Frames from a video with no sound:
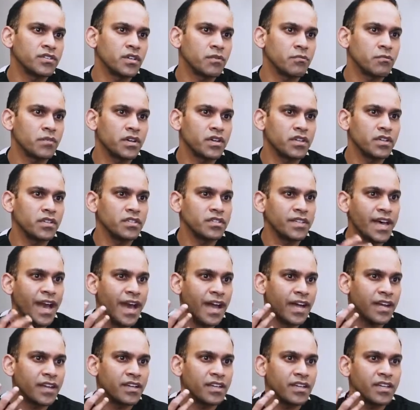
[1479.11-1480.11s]
somebody's
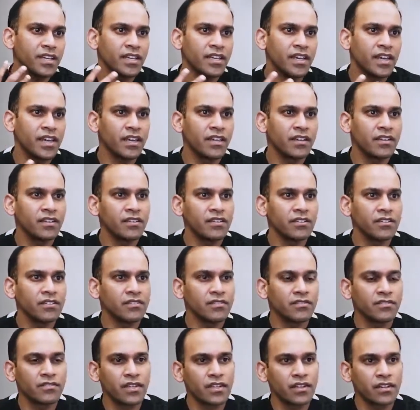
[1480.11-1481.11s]
acne and
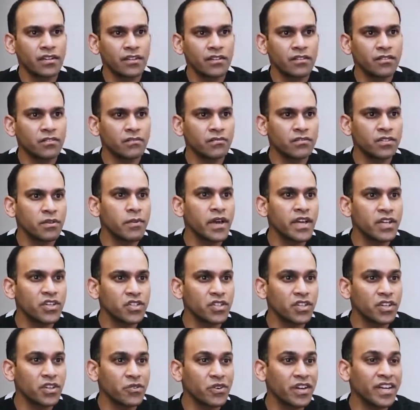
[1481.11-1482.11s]
their
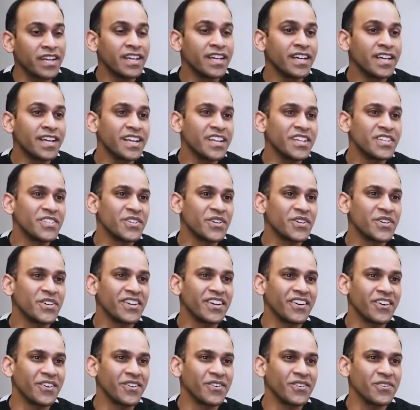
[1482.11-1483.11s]
dementia, right? No. So,
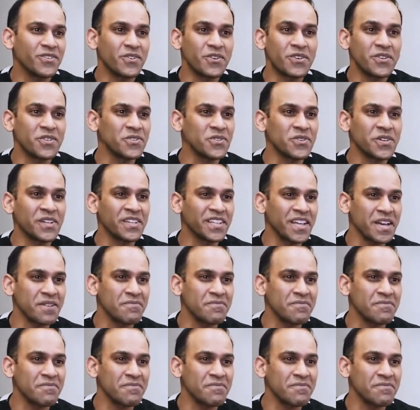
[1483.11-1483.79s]
or doing